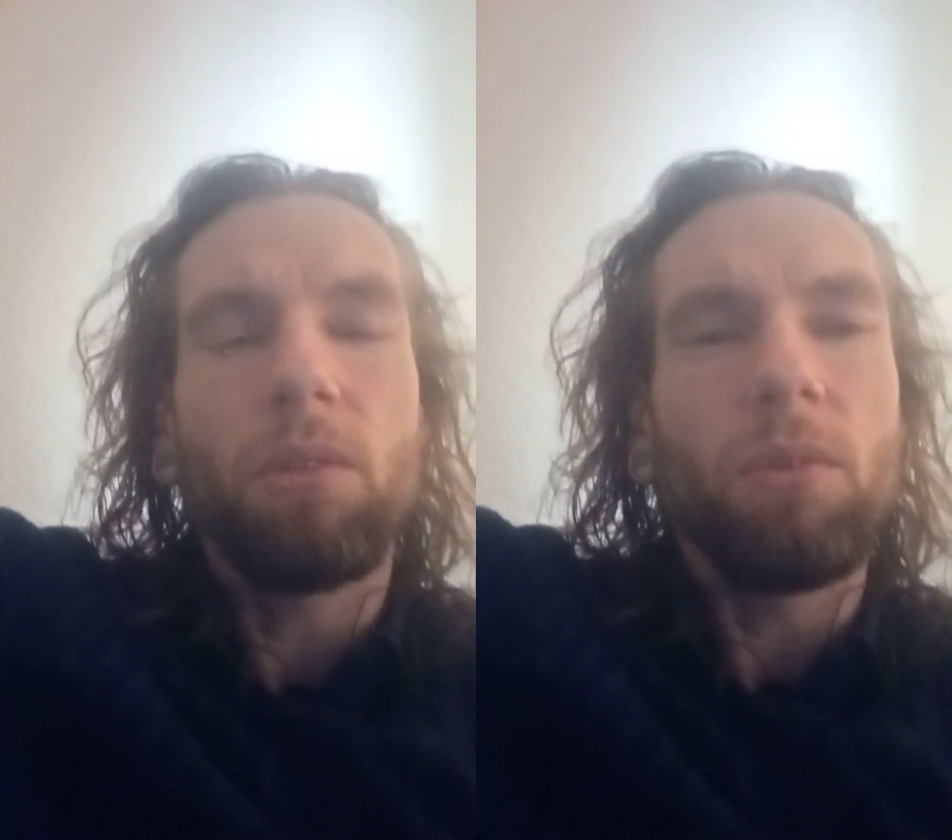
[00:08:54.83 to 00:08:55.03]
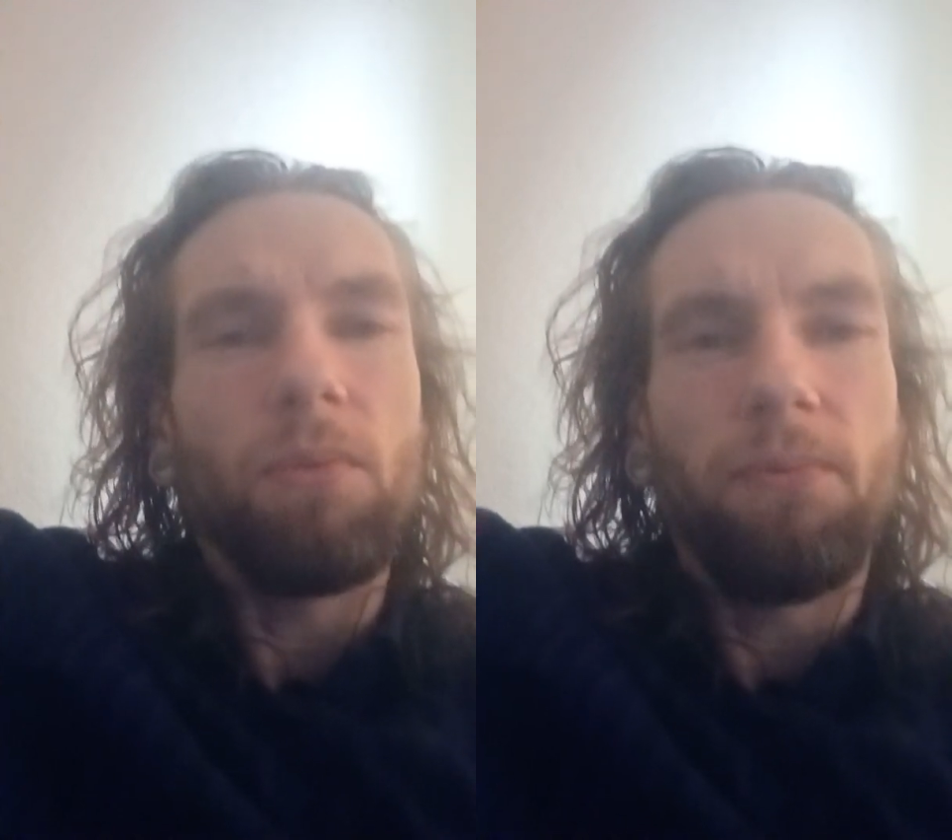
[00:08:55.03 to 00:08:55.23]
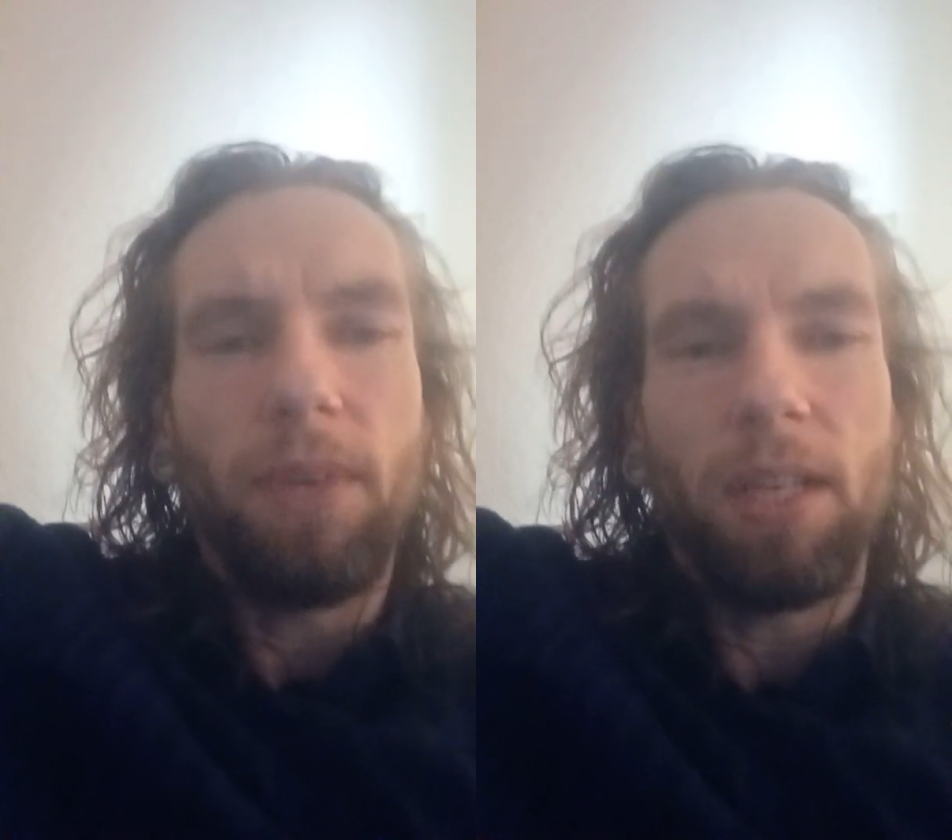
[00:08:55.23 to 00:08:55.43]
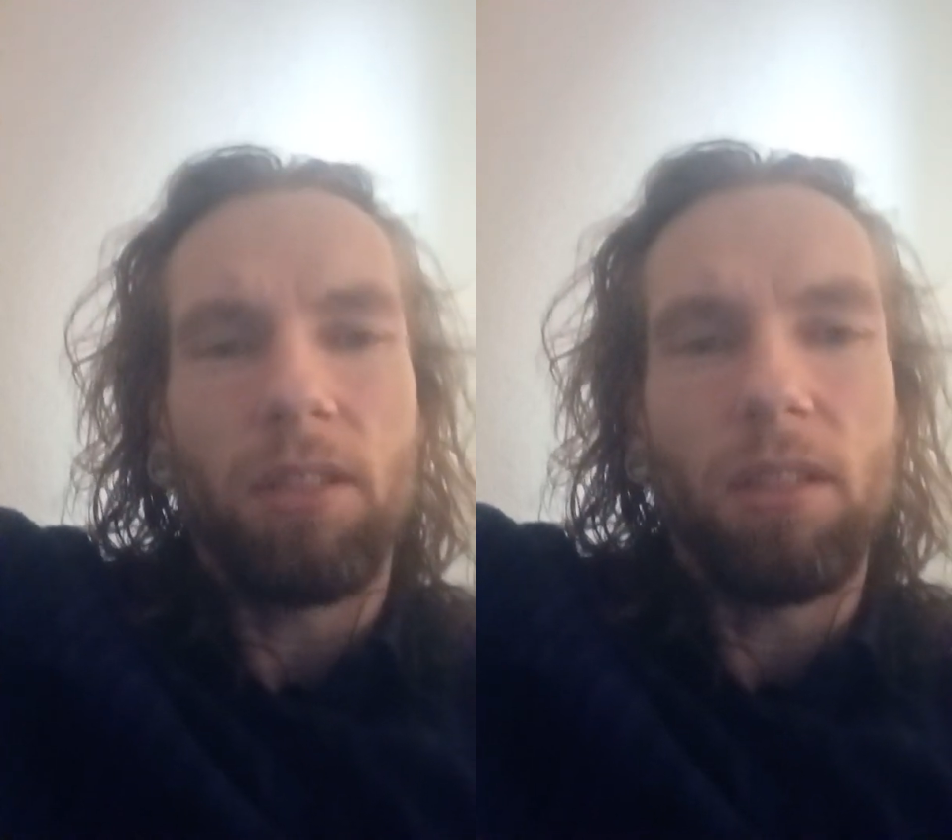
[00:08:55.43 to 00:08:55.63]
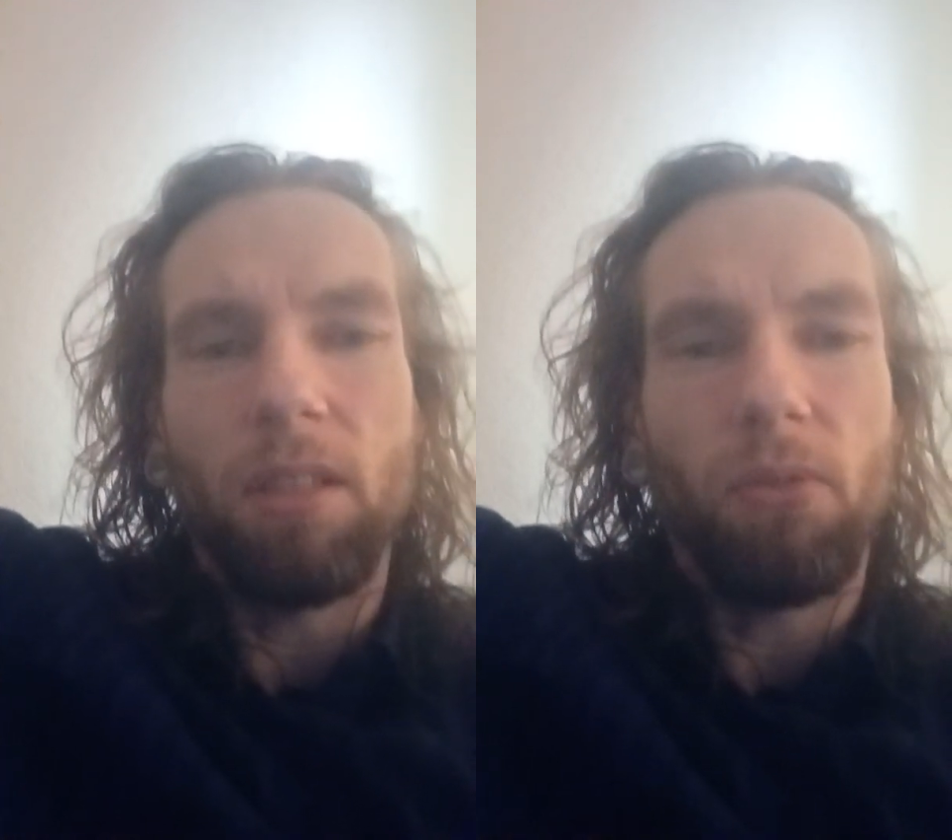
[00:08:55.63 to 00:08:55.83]
too
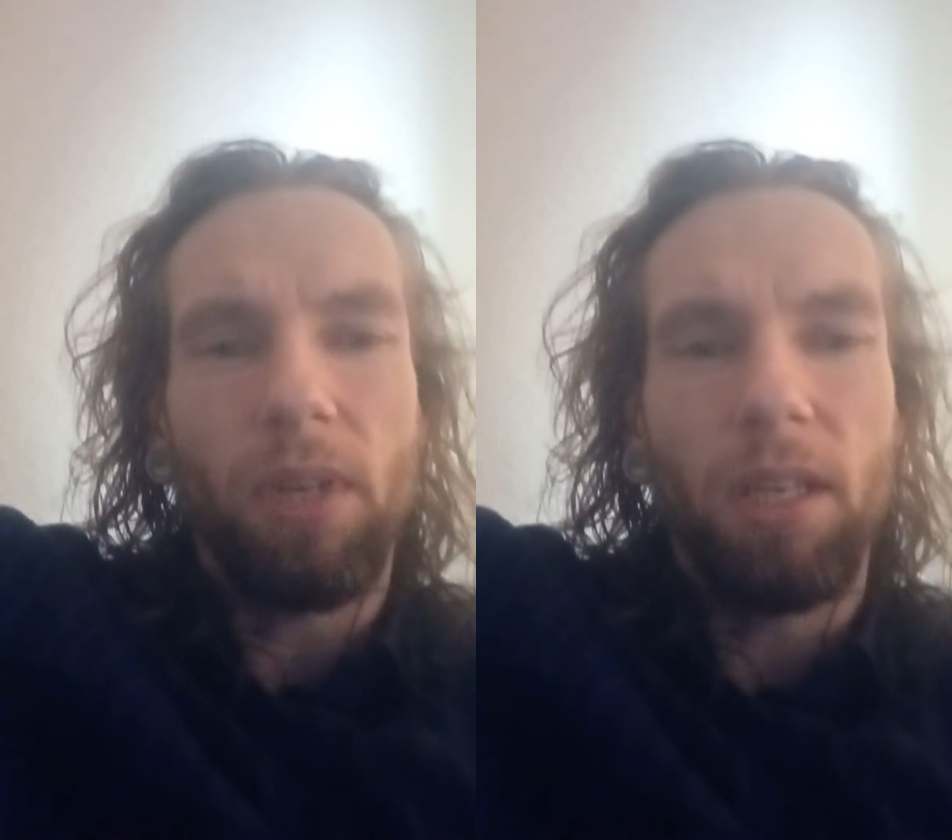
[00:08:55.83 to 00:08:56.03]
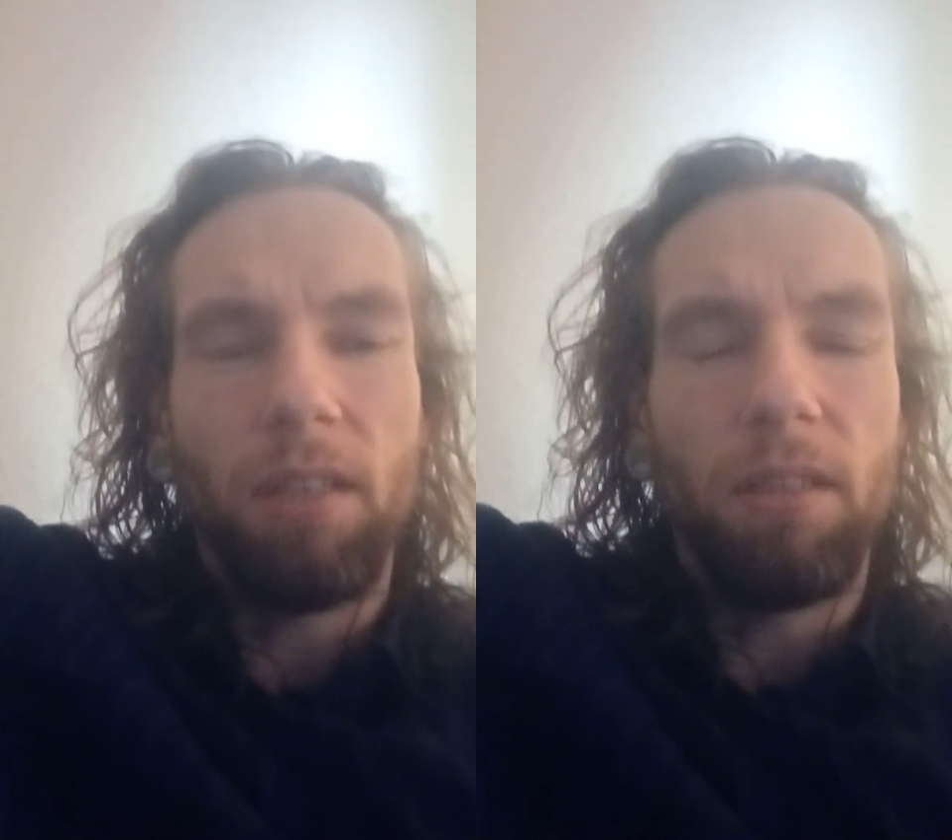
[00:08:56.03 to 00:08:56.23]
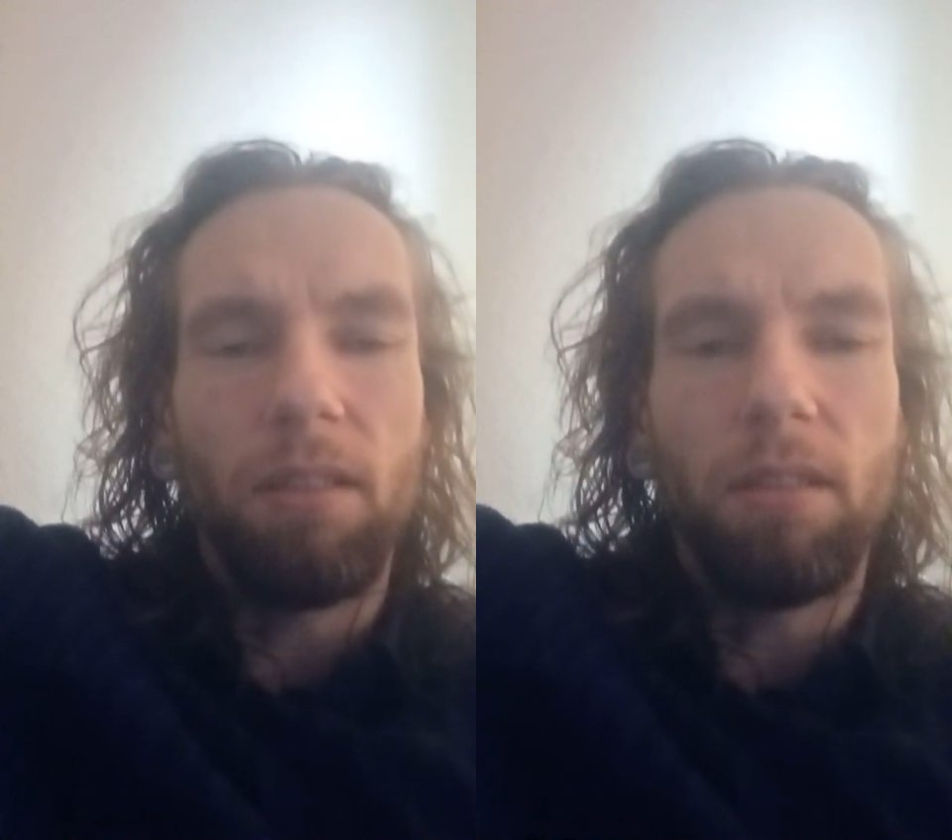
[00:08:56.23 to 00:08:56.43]
fast in the rain.